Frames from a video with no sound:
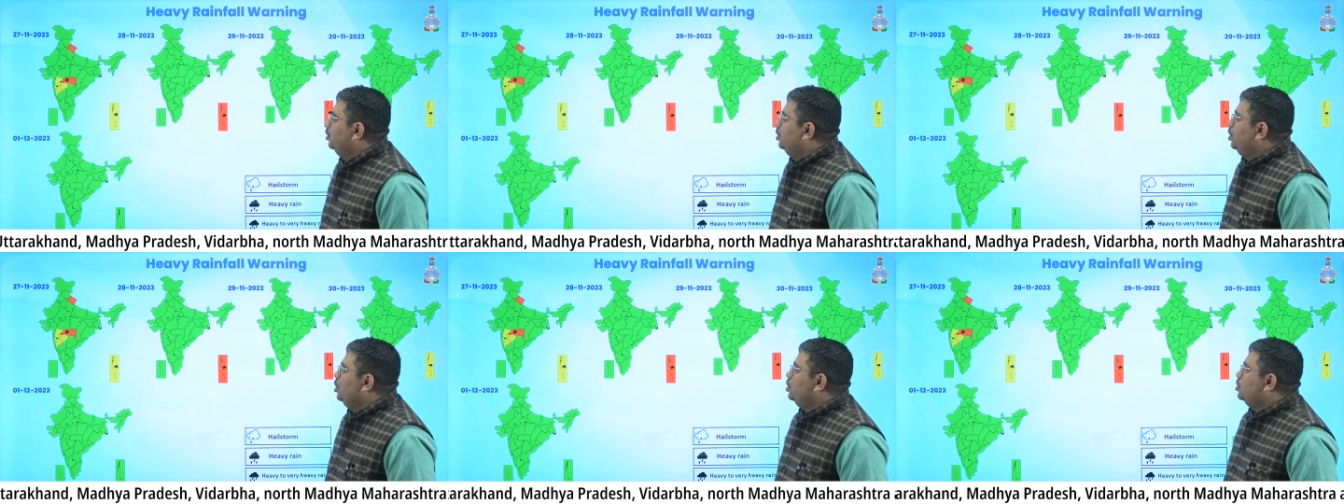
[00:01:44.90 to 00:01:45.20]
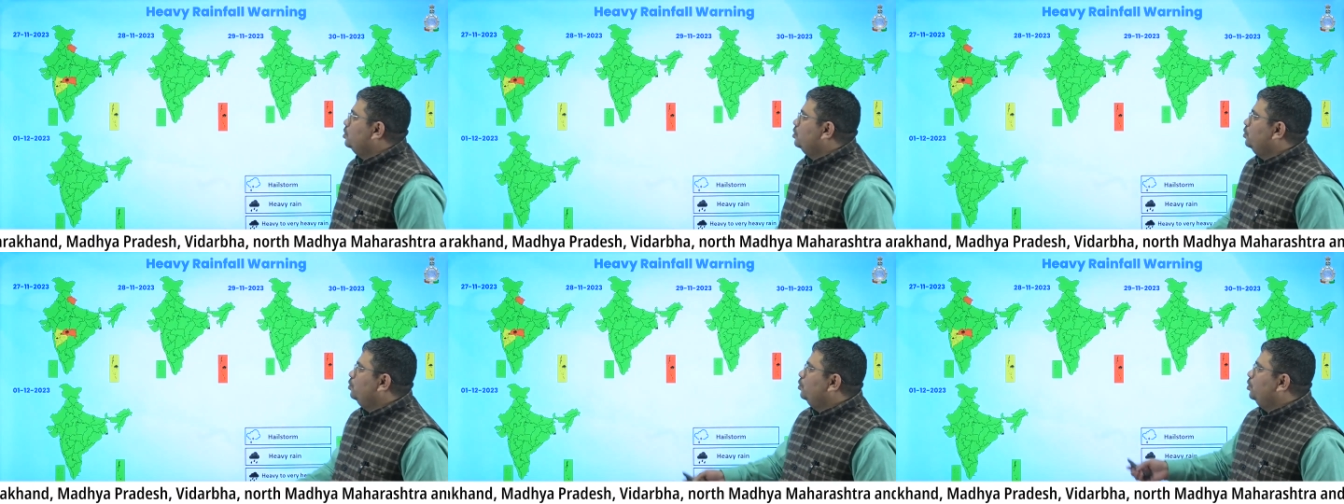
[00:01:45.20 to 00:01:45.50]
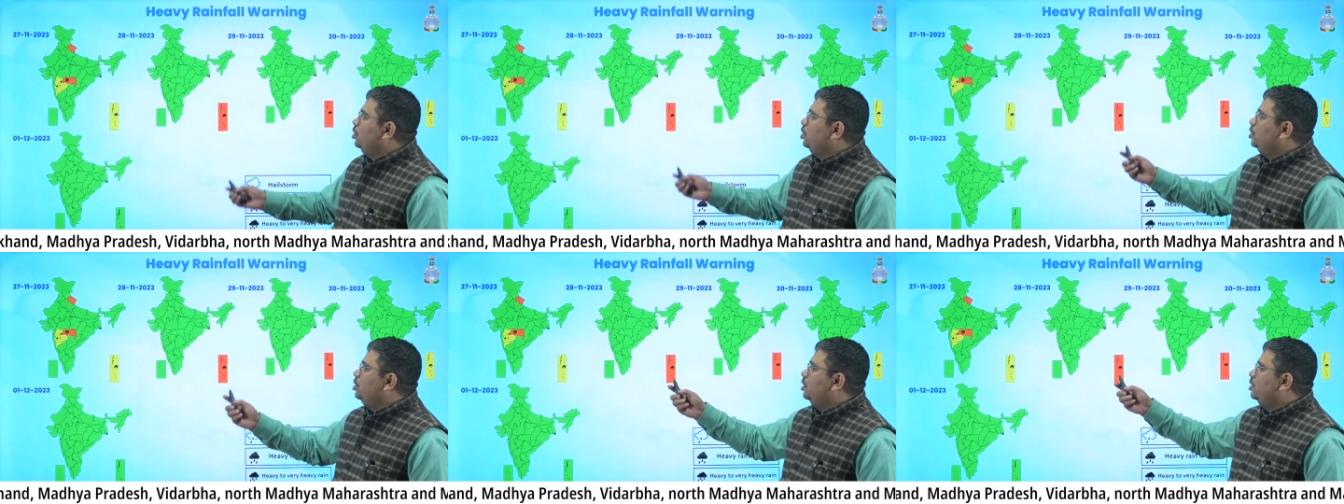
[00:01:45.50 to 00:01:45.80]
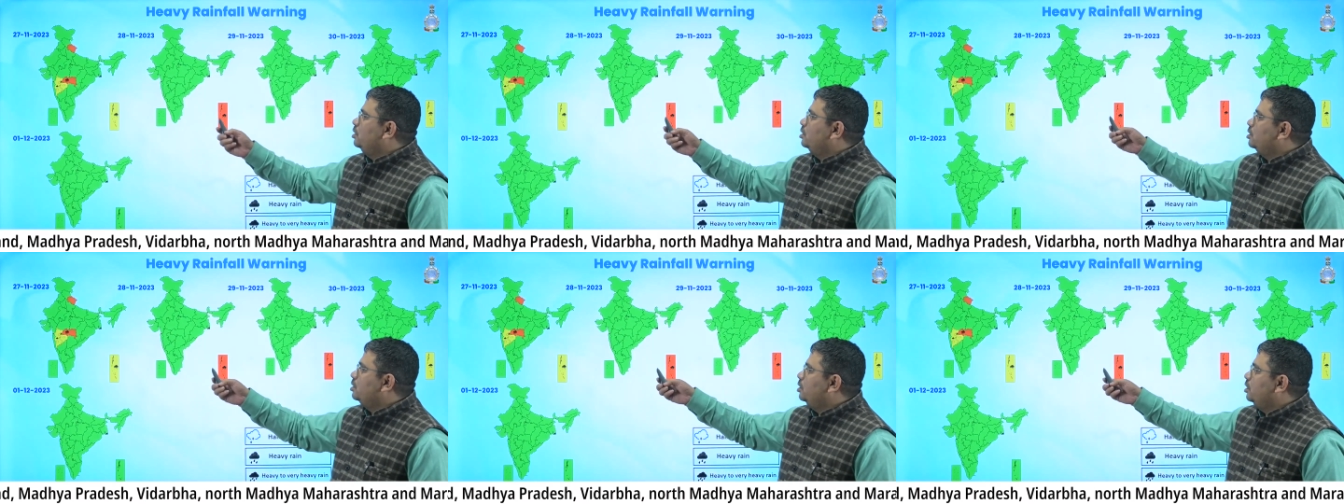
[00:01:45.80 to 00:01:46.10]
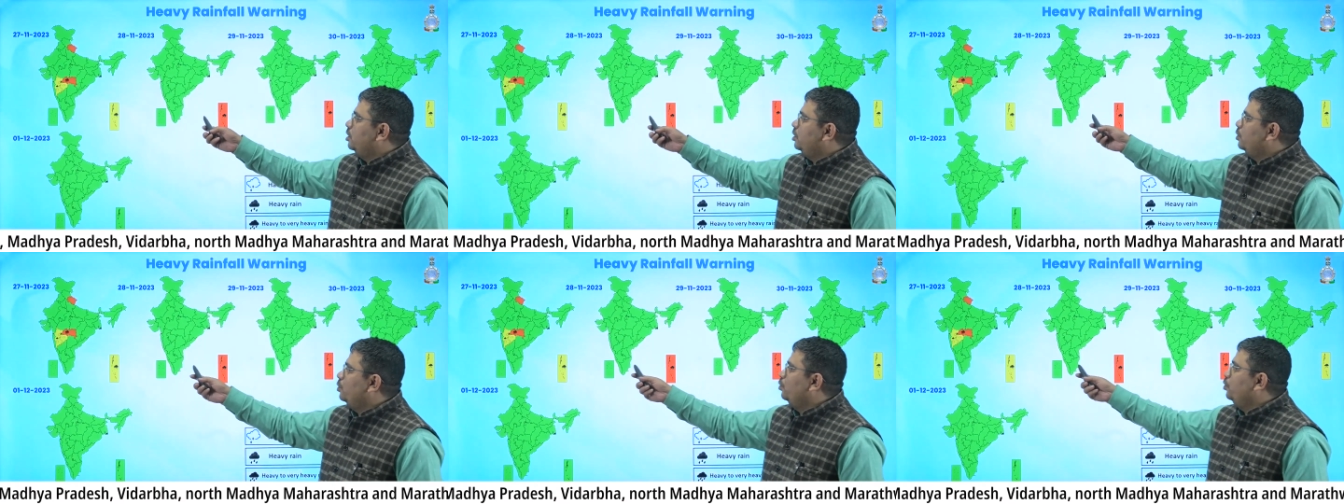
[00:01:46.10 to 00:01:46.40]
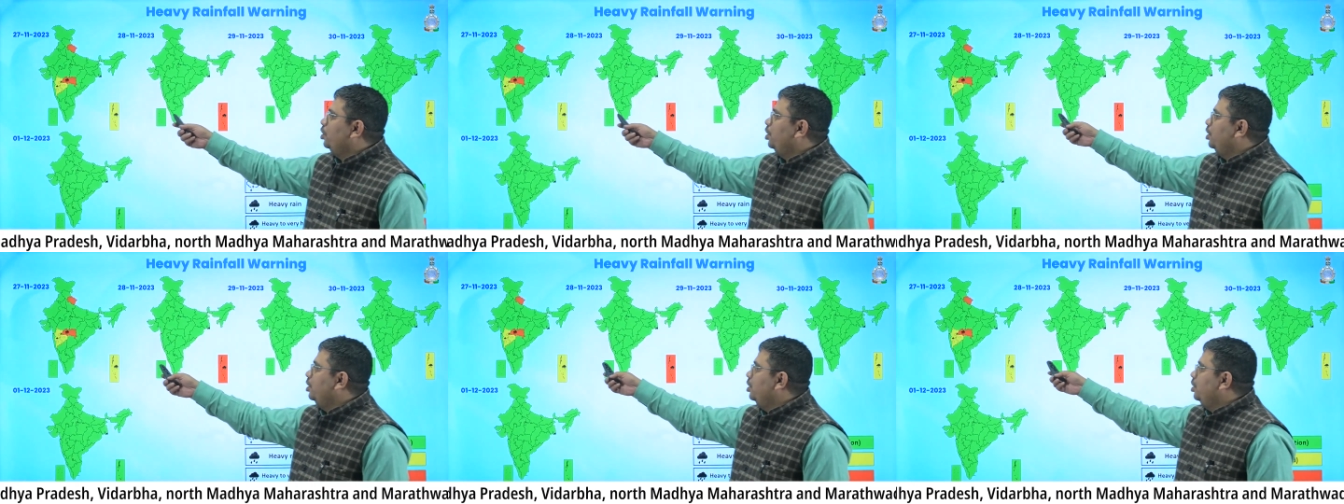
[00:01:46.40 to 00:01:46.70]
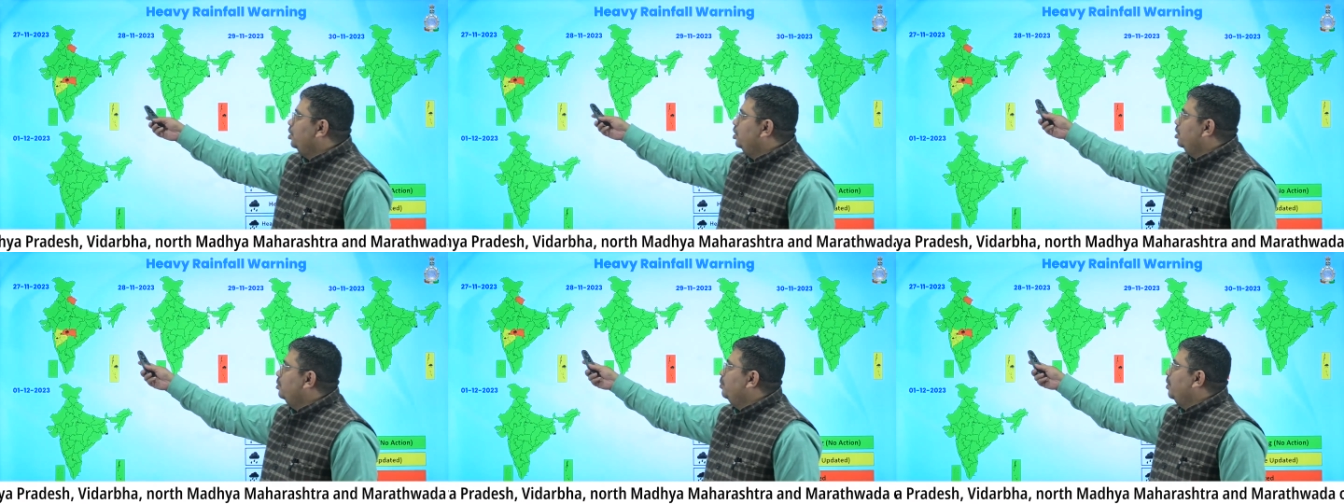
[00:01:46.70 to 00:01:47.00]
these two regions including
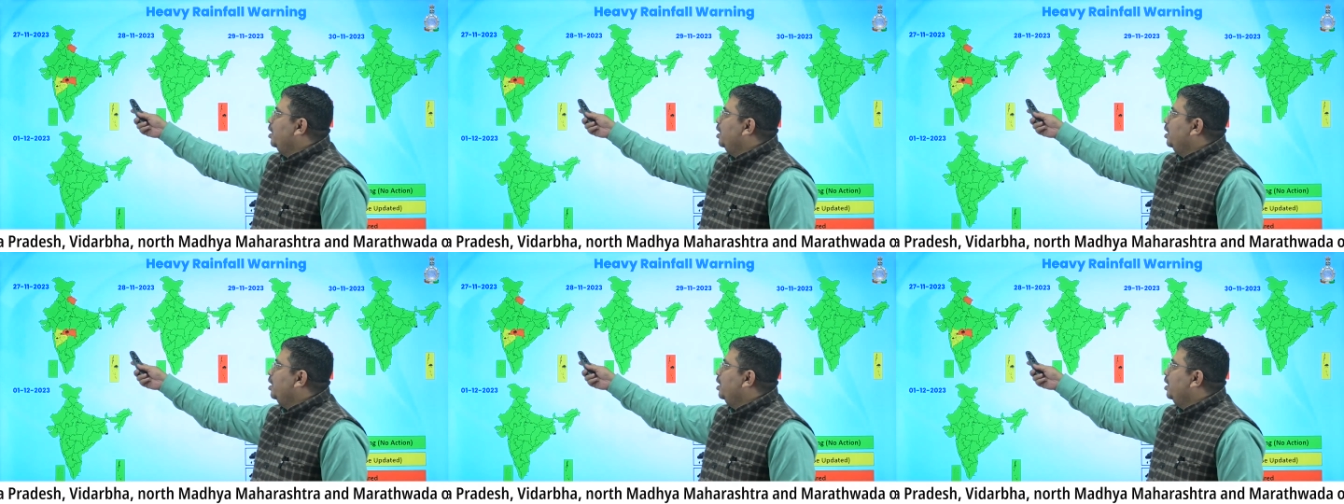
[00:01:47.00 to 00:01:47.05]
interior